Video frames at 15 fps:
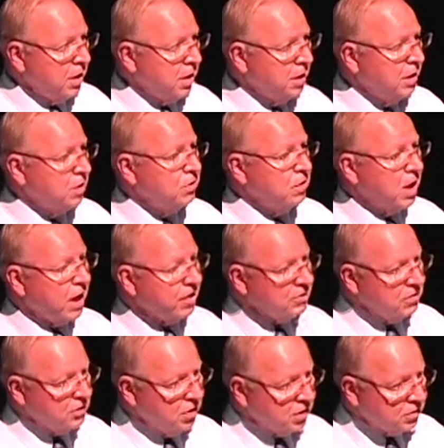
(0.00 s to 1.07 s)
in
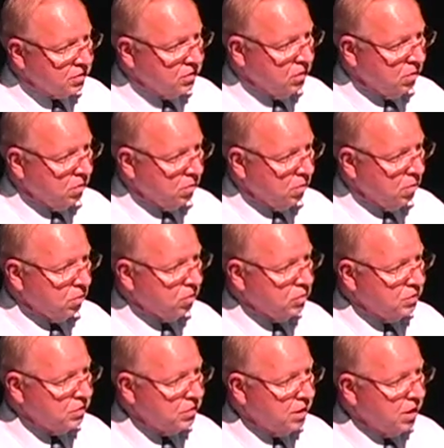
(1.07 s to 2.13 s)
not just their local
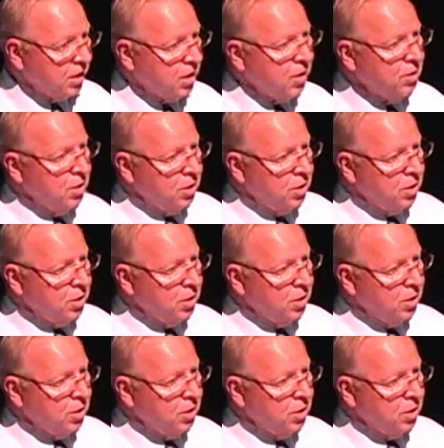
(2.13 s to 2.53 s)
city,